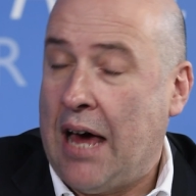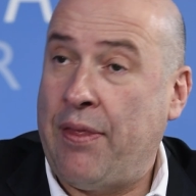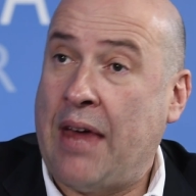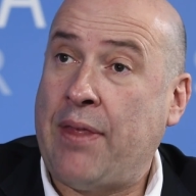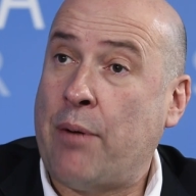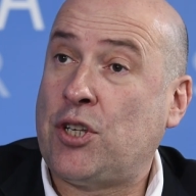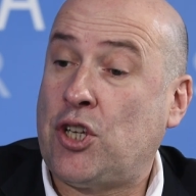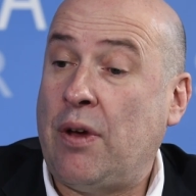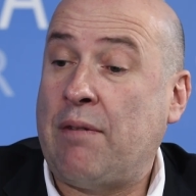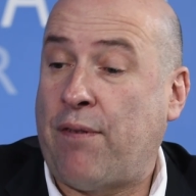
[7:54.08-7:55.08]
And then there were
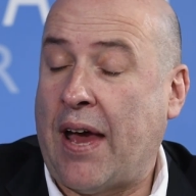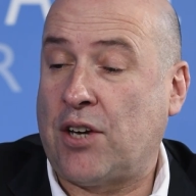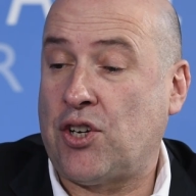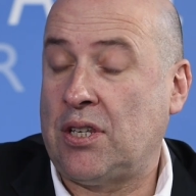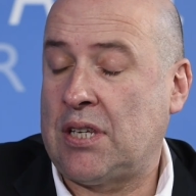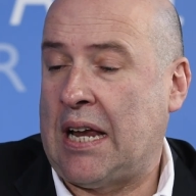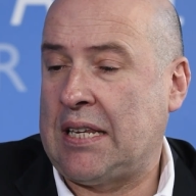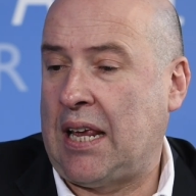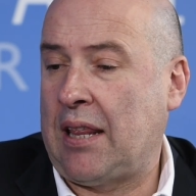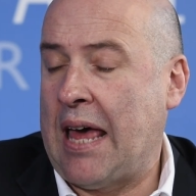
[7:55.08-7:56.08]
2 infections, and I
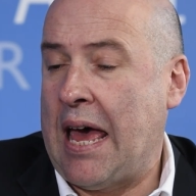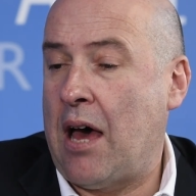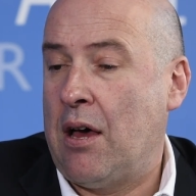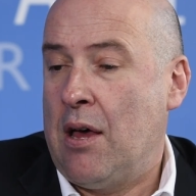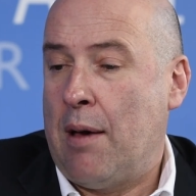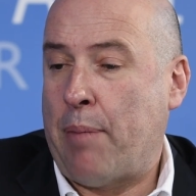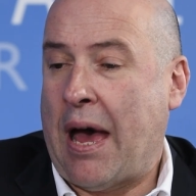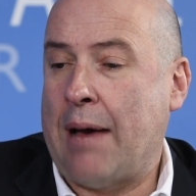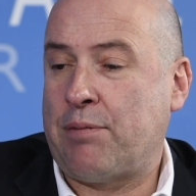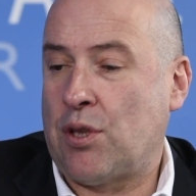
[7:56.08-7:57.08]
think they're
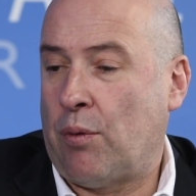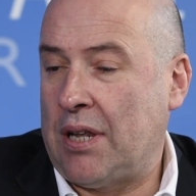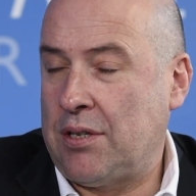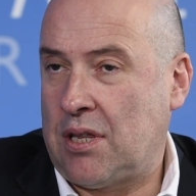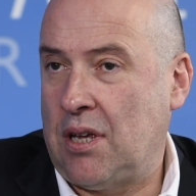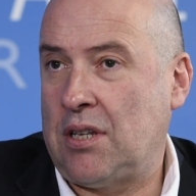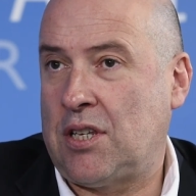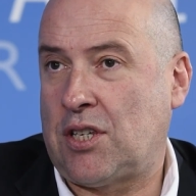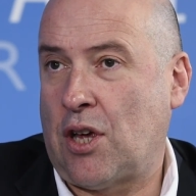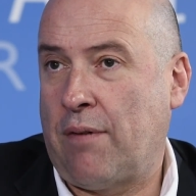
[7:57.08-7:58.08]
perhaps the ones that
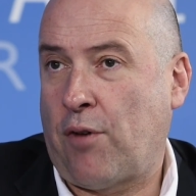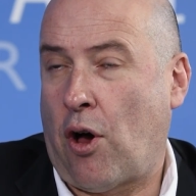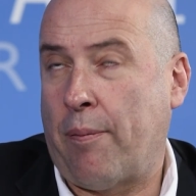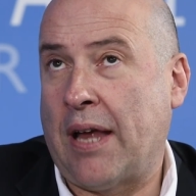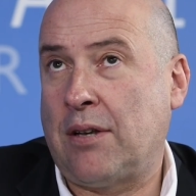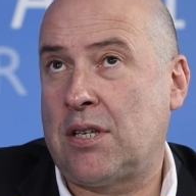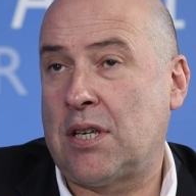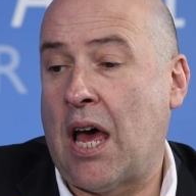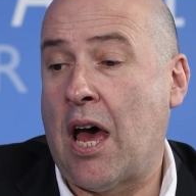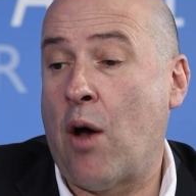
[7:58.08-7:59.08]
deserve
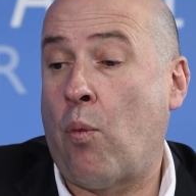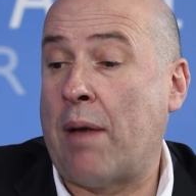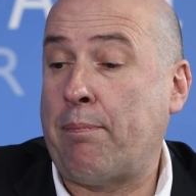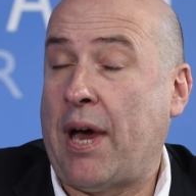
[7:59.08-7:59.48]
comment. One